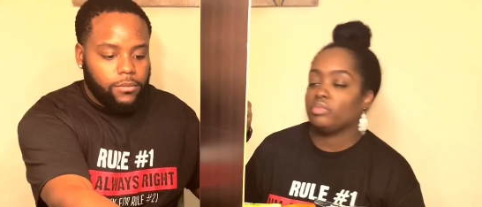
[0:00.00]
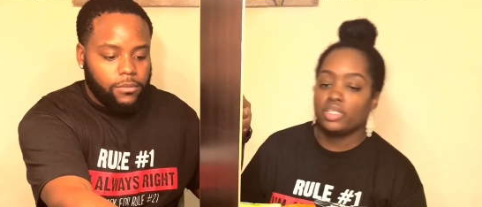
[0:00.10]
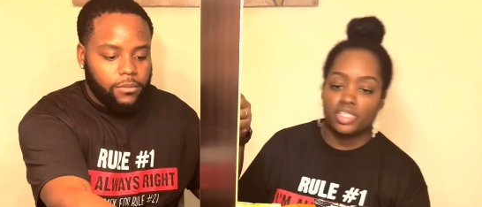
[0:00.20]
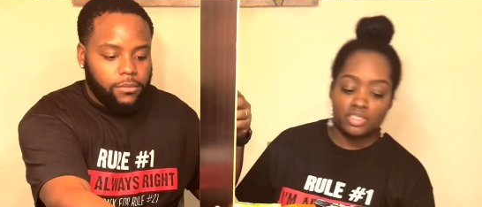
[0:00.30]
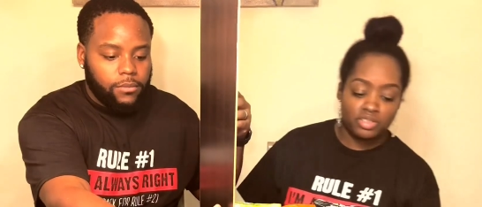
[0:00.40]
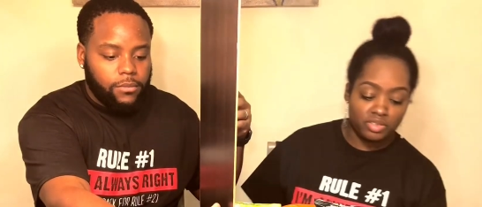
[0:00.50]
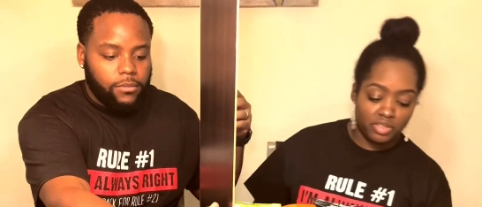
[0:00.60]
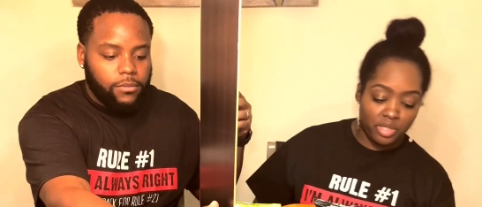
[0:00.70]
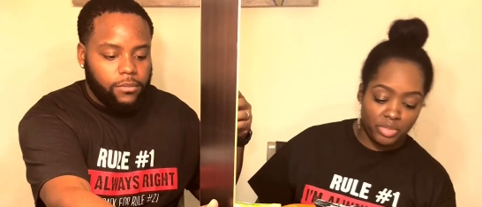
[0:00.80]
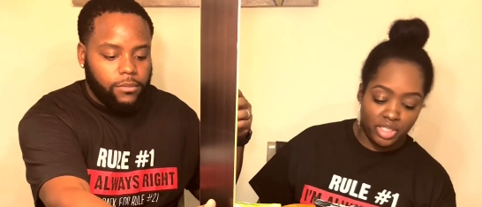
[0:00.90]
Speaker 1: You asked
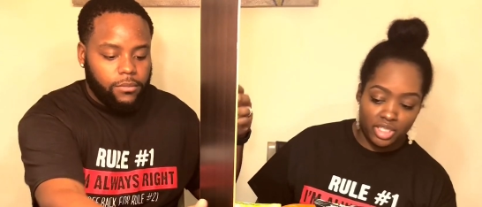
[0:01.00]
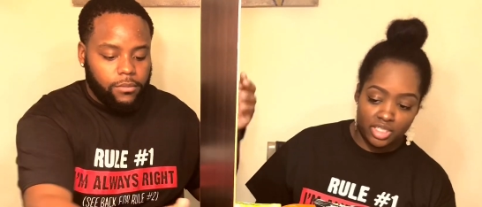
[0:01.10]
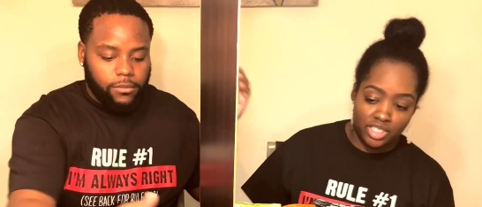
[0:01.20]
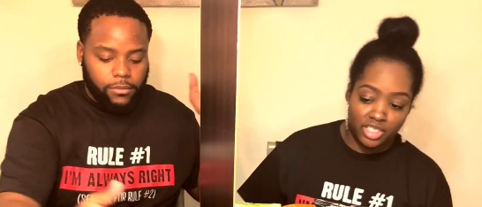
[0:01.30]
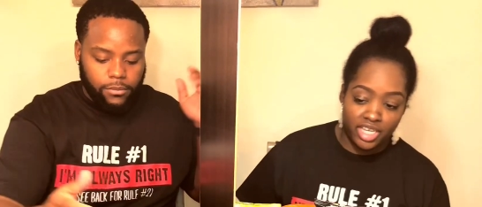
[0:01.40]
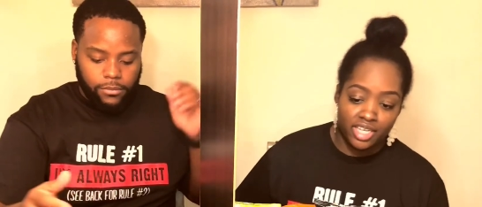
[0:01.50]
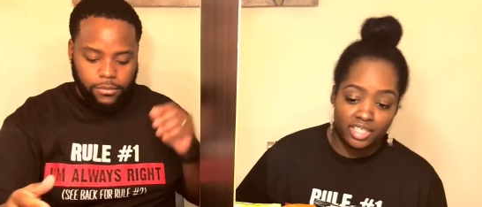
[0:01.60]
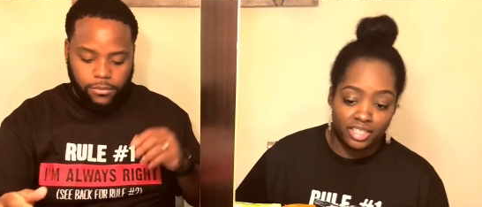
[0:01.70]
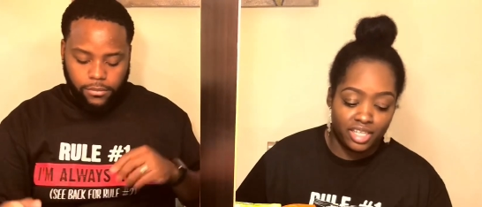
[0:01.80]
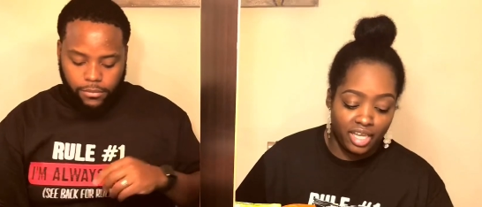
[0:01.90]
how many knots you
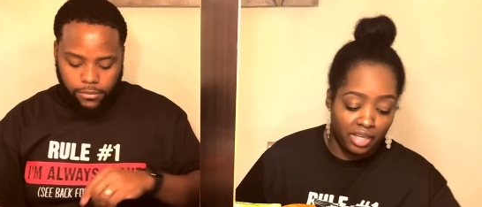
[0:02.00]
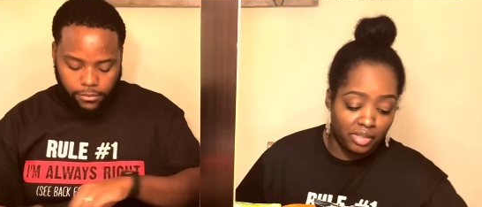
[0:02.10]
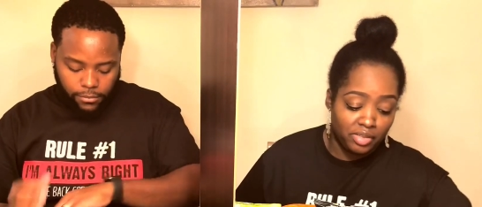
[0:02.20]
got? A lot.